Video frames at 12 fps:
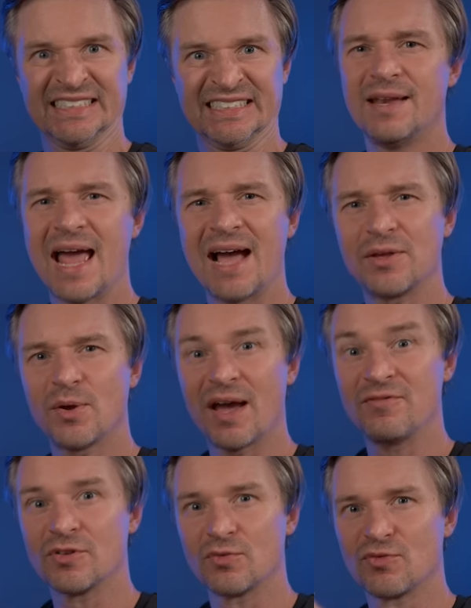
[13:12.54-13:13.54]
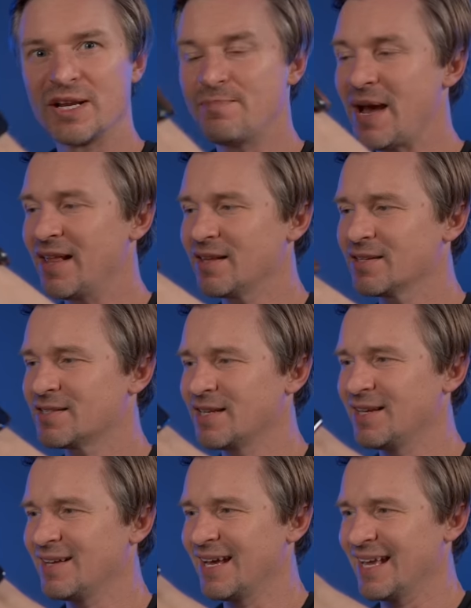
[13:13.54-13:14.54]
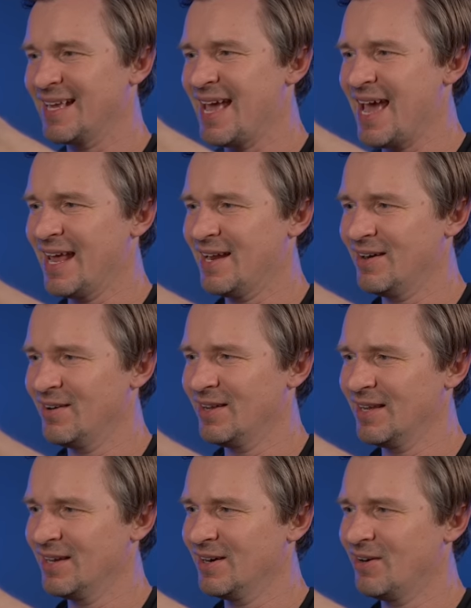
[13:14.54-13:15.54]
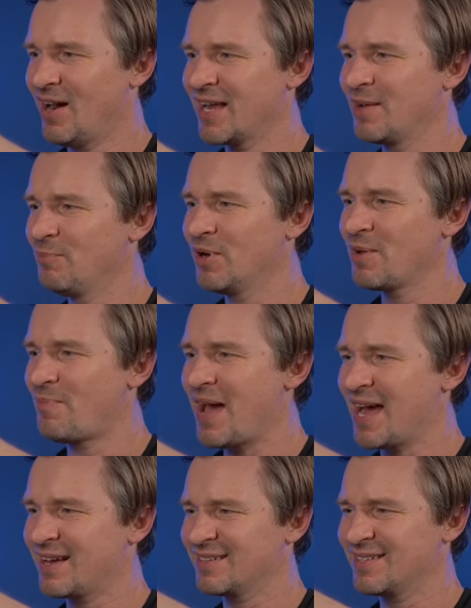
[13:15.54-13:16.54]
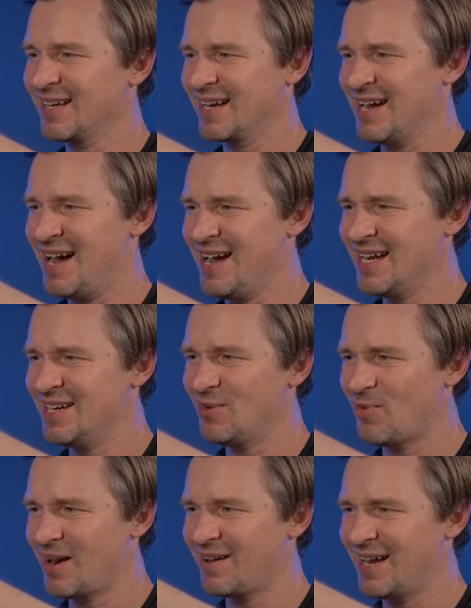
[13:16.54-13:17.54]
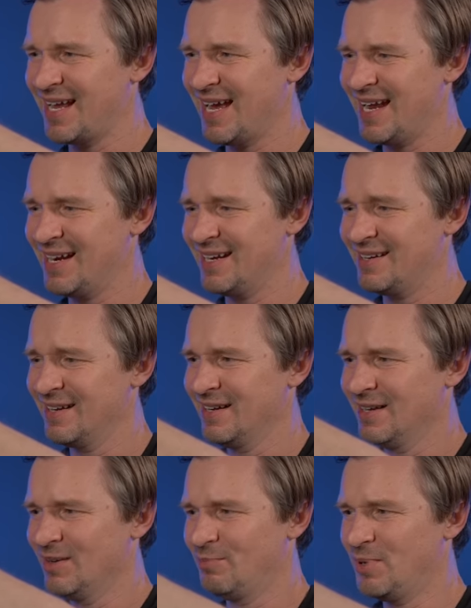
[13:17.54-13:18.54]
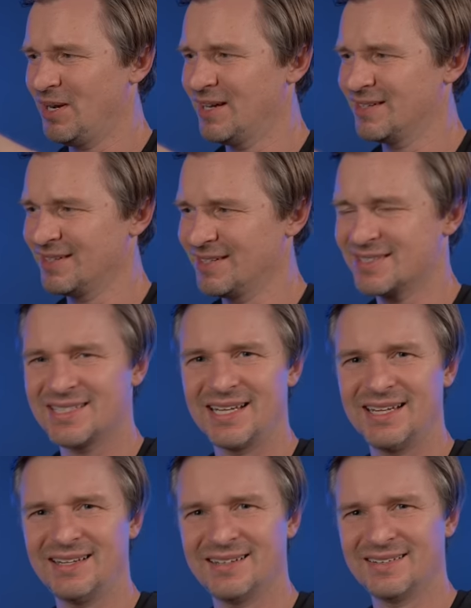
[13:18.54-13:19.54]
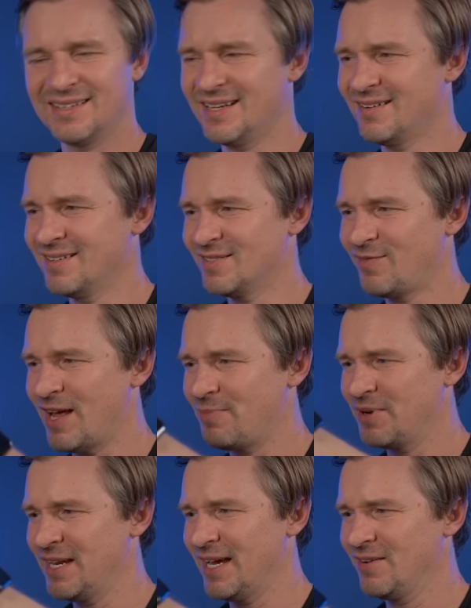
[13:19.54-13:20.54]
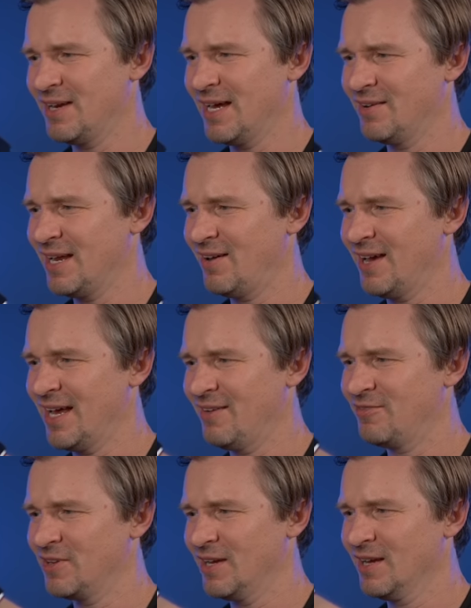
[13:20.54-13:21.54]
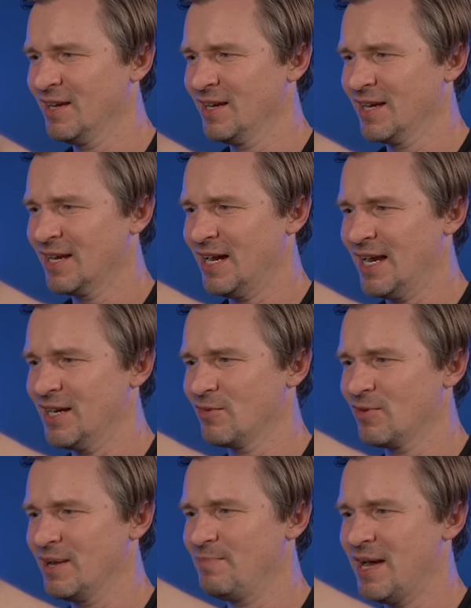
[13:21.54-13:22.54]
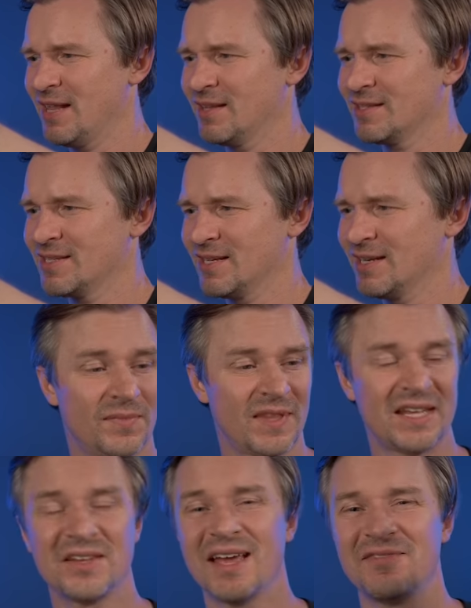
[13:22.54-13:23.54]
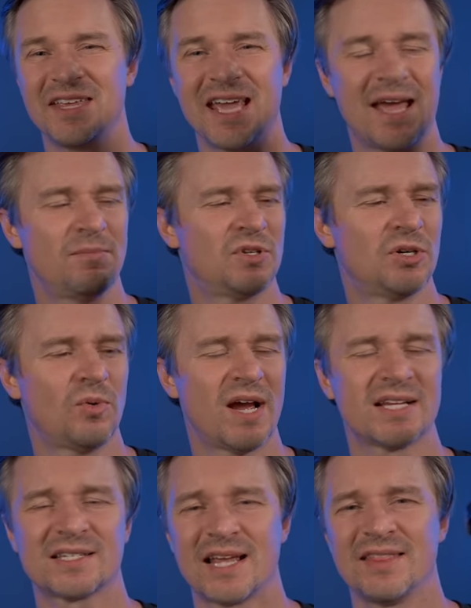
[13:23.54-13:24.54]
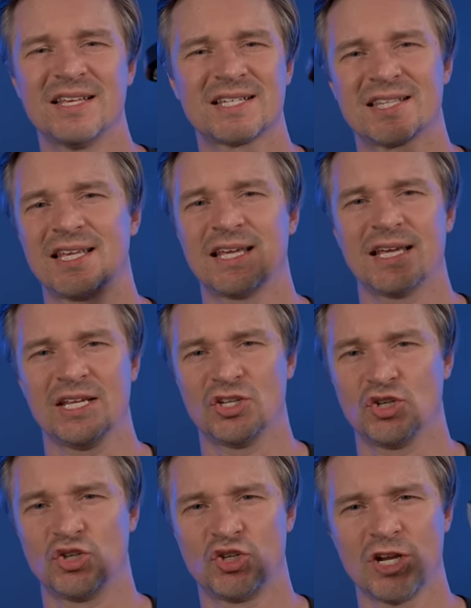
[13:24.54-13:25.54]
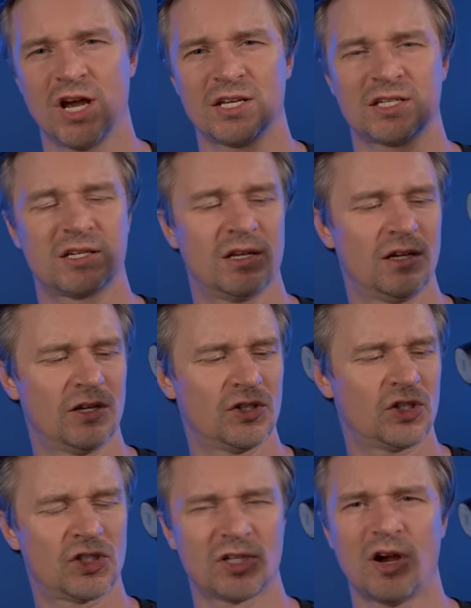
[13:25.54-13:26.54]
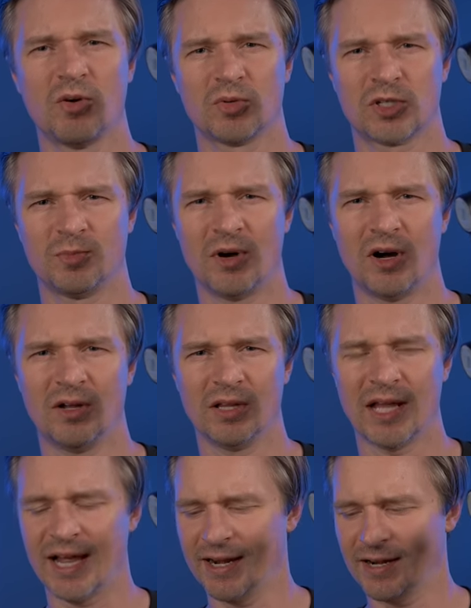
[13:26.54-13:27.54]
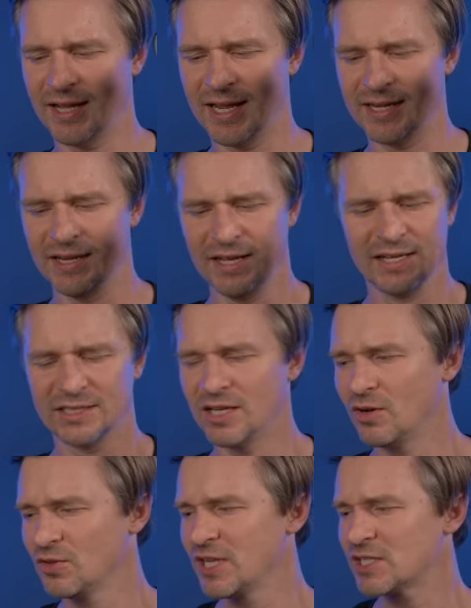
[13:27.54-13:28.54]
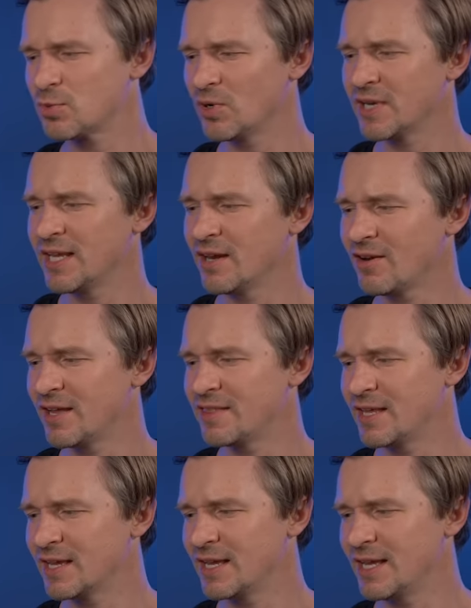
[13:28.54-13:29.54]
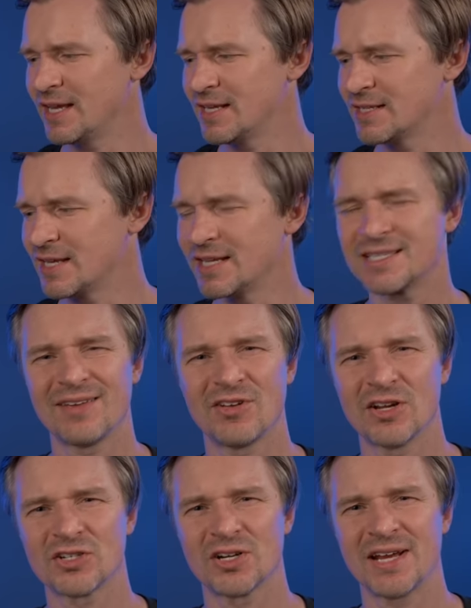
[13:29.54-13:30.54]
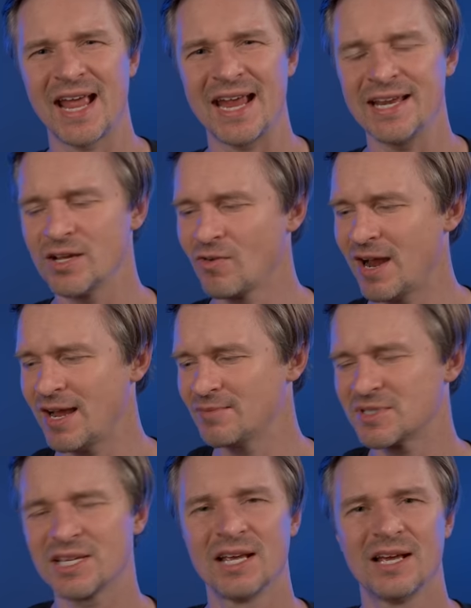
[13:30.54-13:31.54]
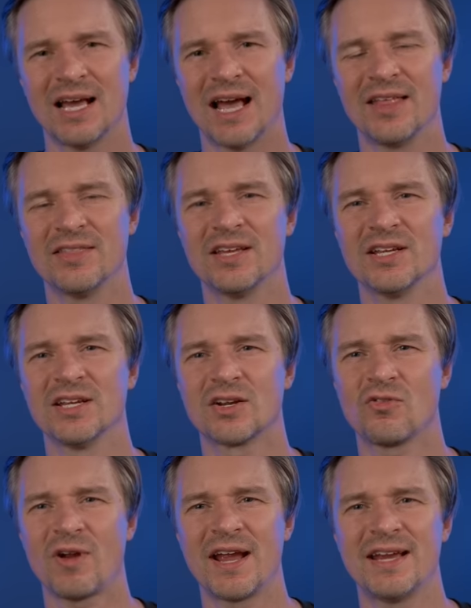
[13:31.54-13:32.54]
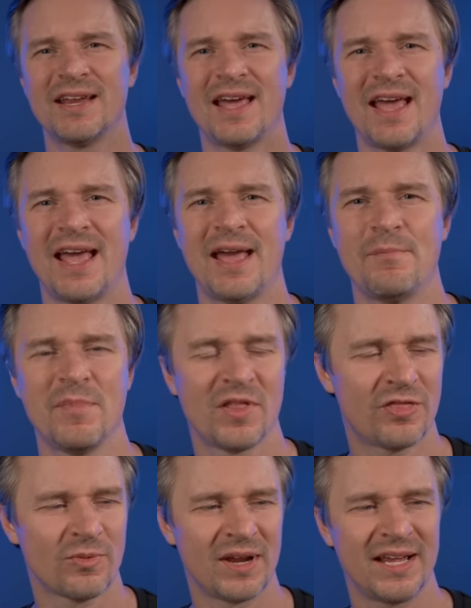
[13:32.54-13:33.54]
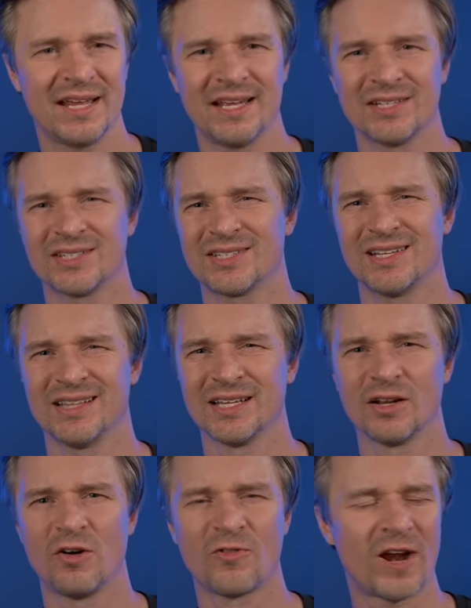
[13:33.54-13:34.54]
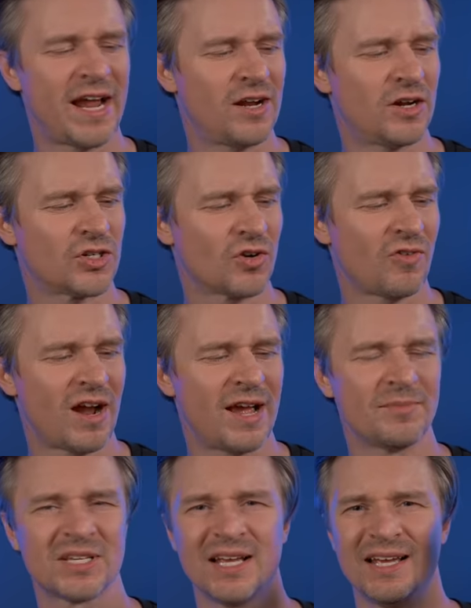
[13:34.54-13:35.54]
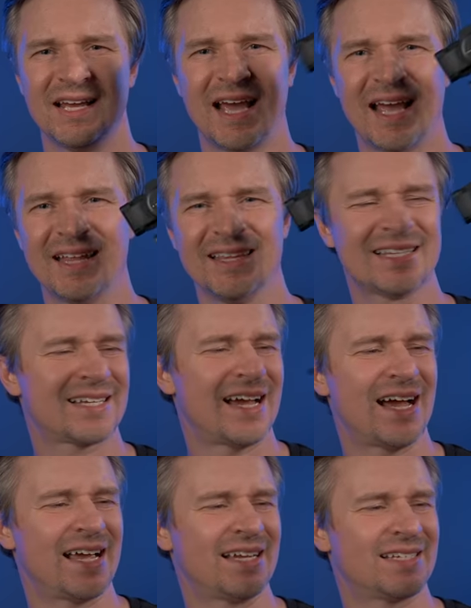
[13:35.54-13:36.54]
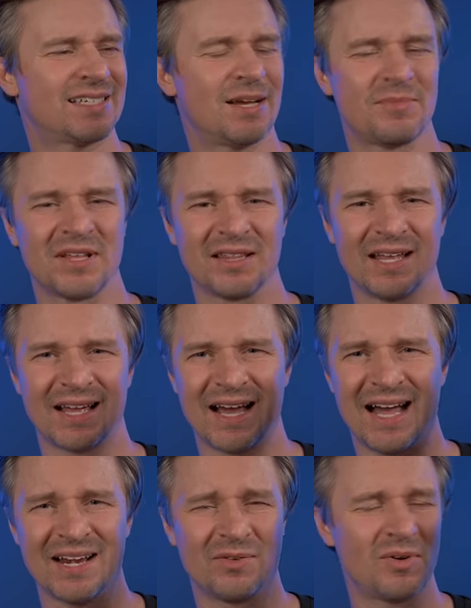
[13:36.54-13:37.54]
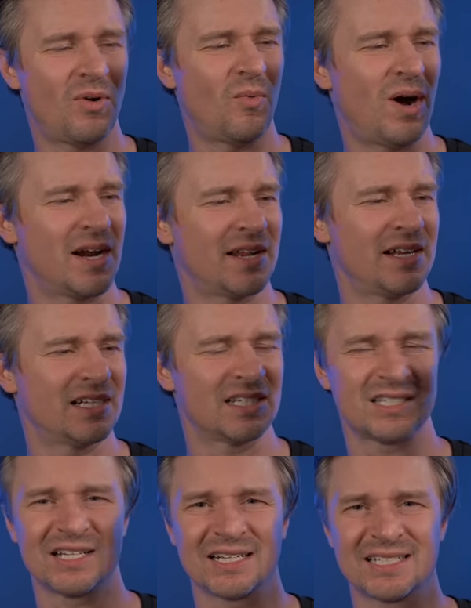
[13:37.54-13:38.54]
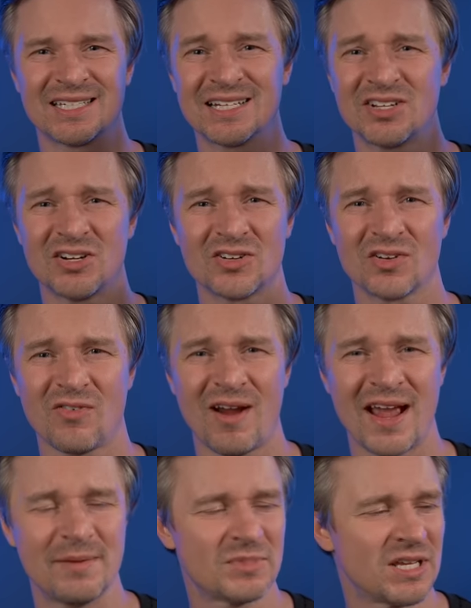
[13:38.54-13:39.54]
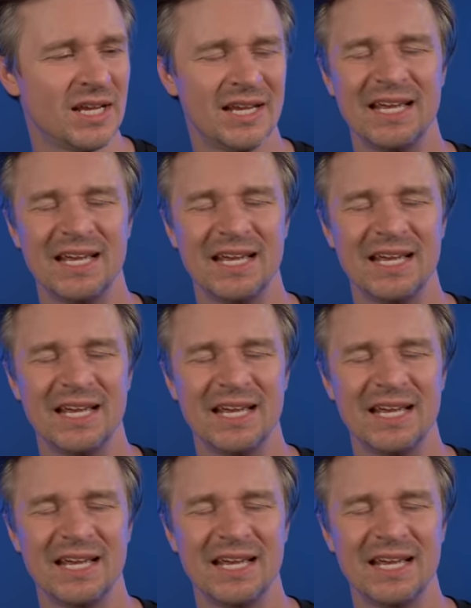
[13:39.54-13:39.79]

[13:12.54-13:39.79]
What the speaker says: Now you have to rebalance it again. You know, I can put it back to kind of where I had it, but you see, there it's flopping down now. Now I have to kind of rebalance it. And then you have the M2S, and this thing is just so small and light. So this one here, I think, is 780 grams, and the Crane M3 is a little over 800 grams, and this guy is something like, I don't know what it is, it's like 600 grams.